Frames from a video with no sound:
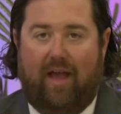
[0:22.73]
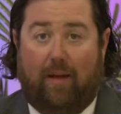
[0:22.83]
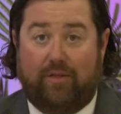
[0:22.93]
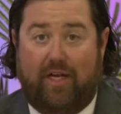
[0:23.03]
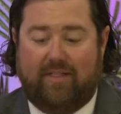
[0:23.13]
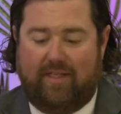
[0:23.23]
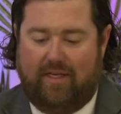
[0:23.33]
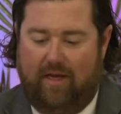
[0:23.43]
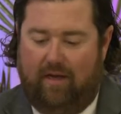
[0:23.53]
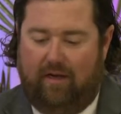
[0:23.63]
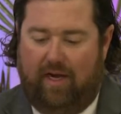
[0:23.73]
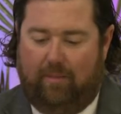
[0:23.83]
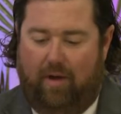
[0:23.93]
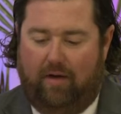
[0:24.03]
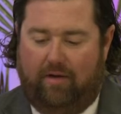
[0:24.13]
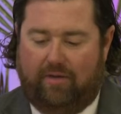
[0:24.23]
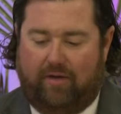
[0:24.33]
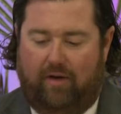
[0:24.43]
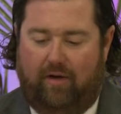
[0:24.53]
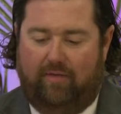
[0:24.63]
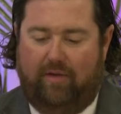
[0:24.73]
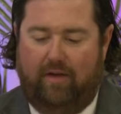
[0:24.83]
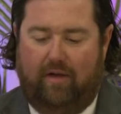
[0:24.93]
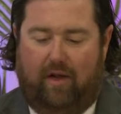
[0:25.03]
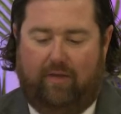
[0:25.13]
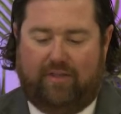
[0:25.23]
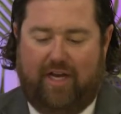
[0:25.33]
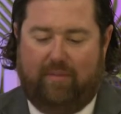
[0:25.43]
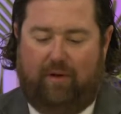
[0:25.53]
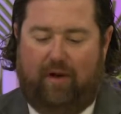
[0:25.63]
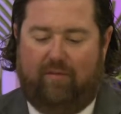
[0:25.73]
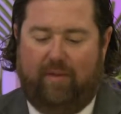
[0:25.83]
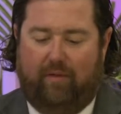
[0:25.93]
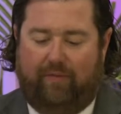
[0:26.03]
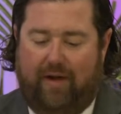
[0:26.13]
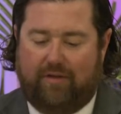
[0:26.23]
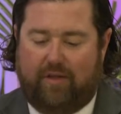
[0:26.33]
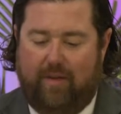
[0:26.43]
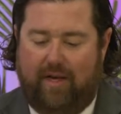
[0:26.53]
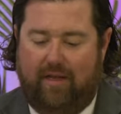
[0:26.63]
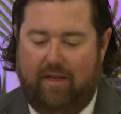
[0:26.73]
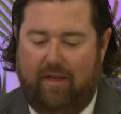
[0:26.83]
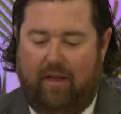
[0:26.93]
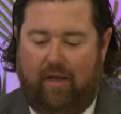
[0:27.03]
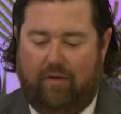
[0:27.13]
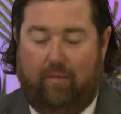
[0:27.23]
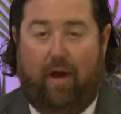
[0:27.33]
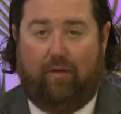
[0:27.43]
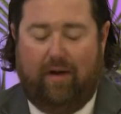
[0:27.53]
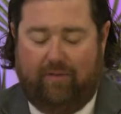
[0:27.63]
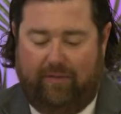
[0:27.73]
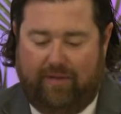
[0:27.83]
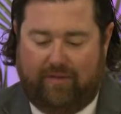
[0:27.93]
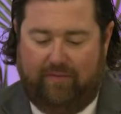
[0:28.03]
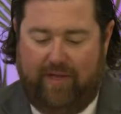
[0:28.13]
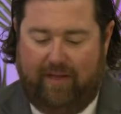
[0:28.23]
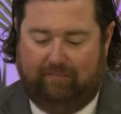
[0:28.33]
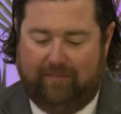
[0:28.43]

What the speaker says: I'm J.C. Young, and I'm honored to serve on the Chamber Governmental Affairs Committee and your moderator for this event.